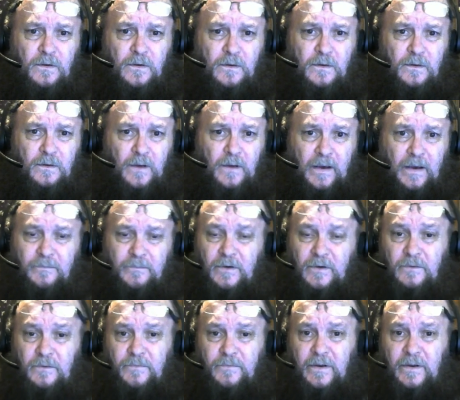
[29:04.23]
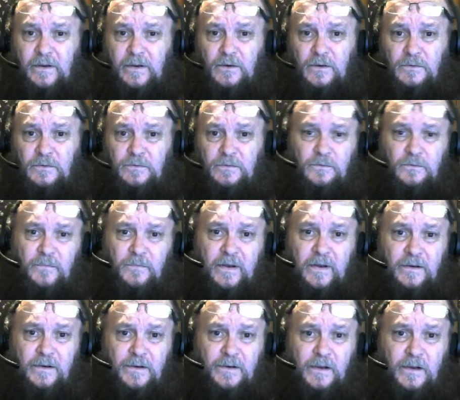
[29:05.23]
I've done videos on
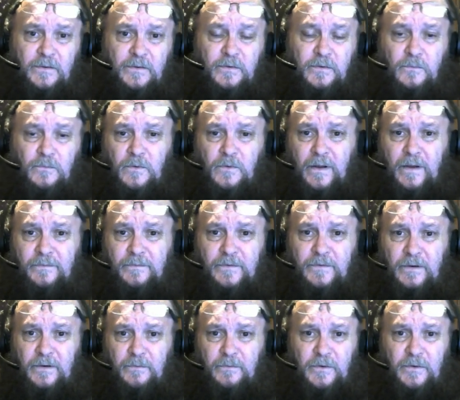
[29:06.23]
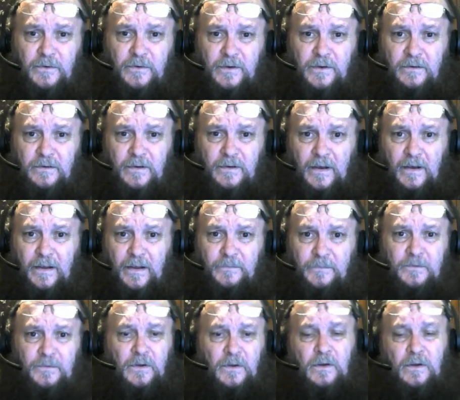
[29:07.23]
meditation where I've said a million
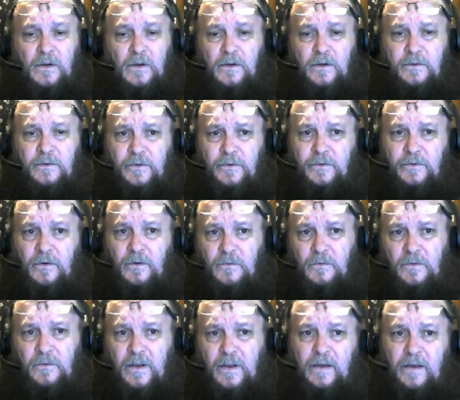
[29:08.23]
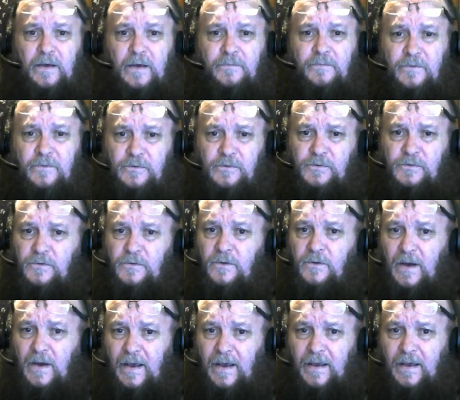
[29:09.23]
times, you don't have to
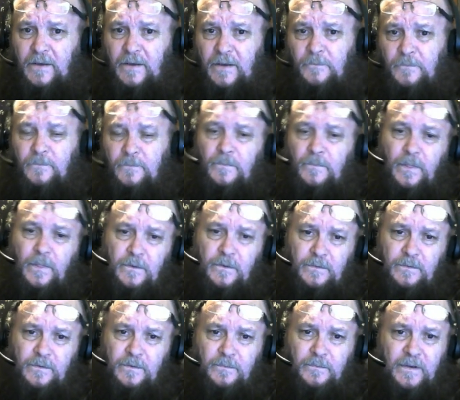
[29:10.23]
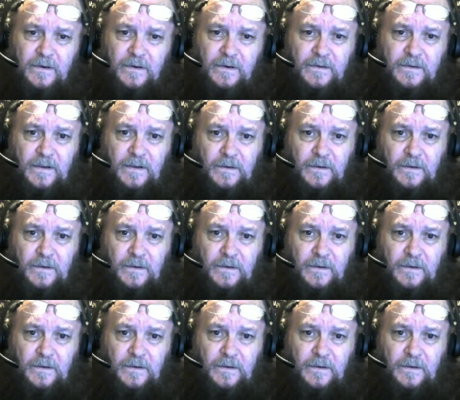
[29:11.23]
try to meditate.